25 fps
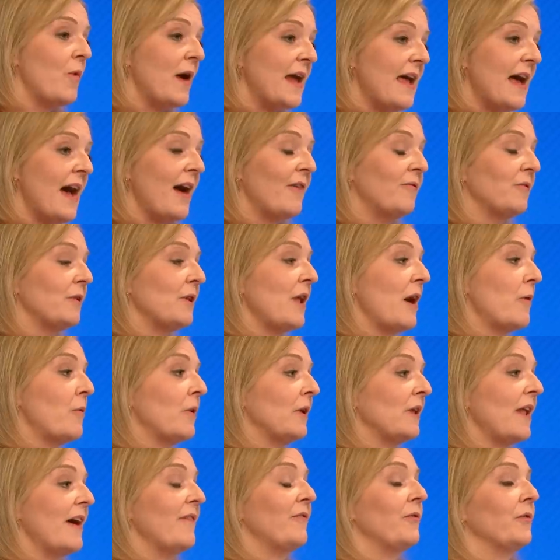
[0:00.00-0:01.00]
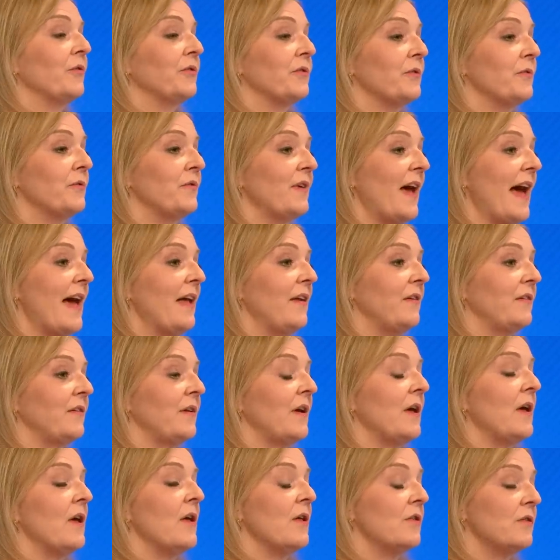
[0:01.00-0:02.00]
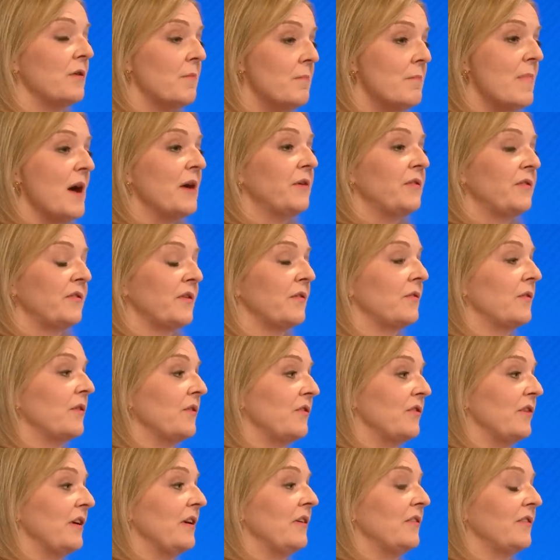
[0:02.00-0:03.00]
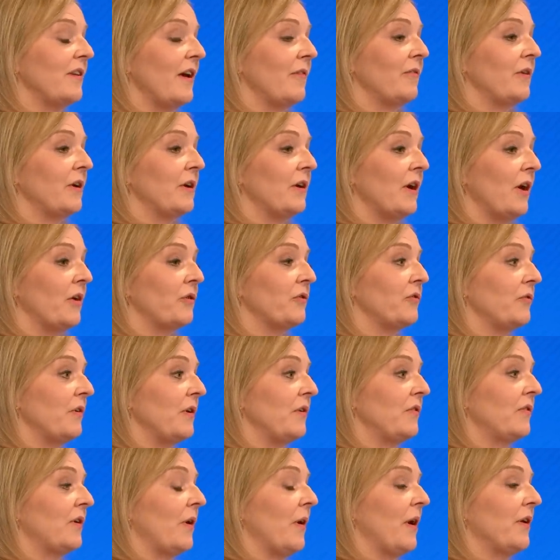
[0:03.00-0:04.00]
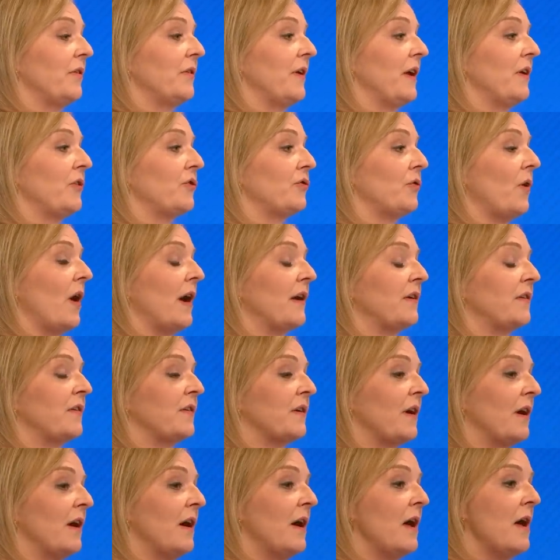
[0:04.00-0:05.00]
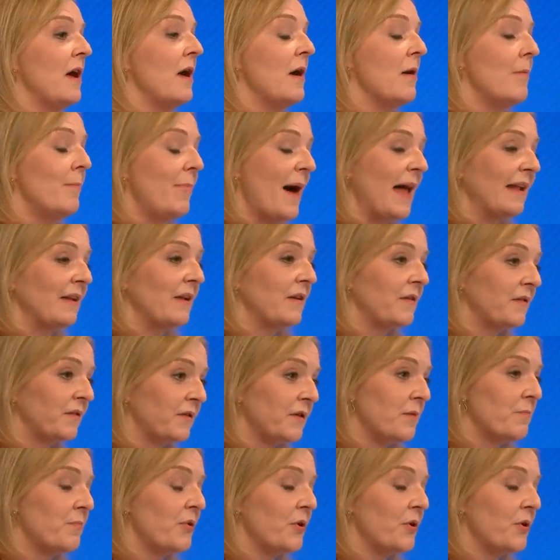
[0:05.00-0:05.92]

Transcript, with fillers: we have lower levels of debt than most of the G7 countries. So I think trying to balance the